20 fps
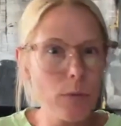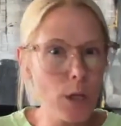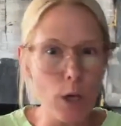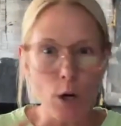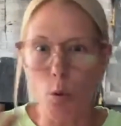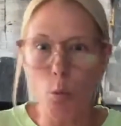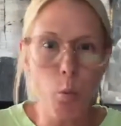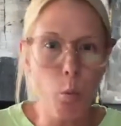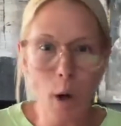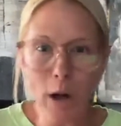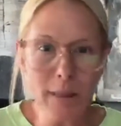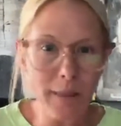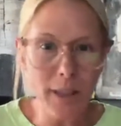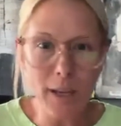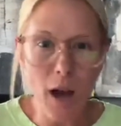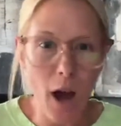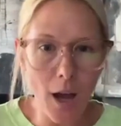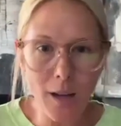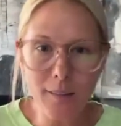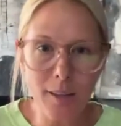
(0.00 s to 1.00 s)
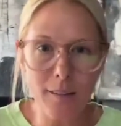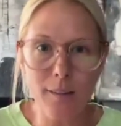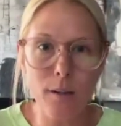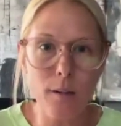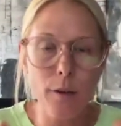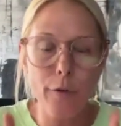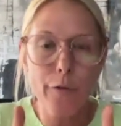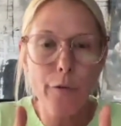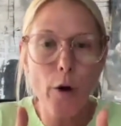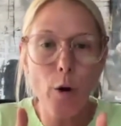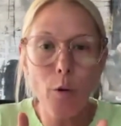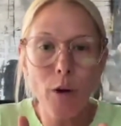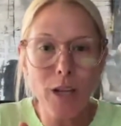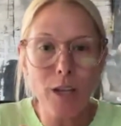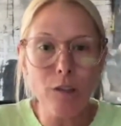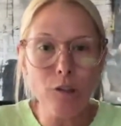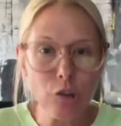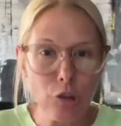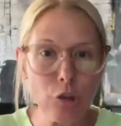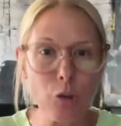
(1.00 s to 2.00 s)
what the contents of the phone
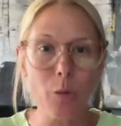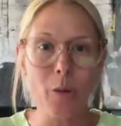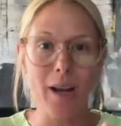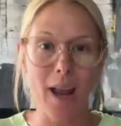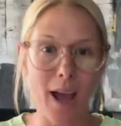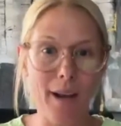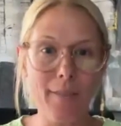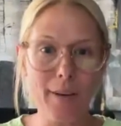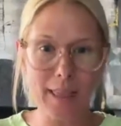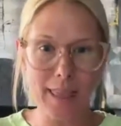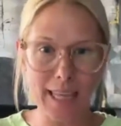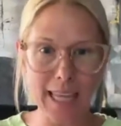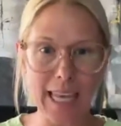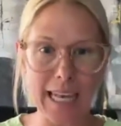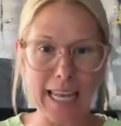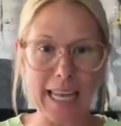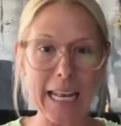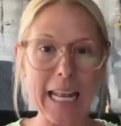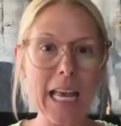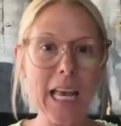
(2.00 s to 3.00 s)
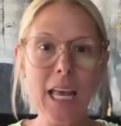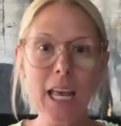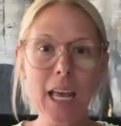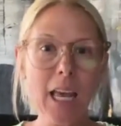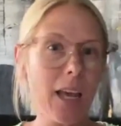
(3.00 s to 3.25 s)
can do and everything in it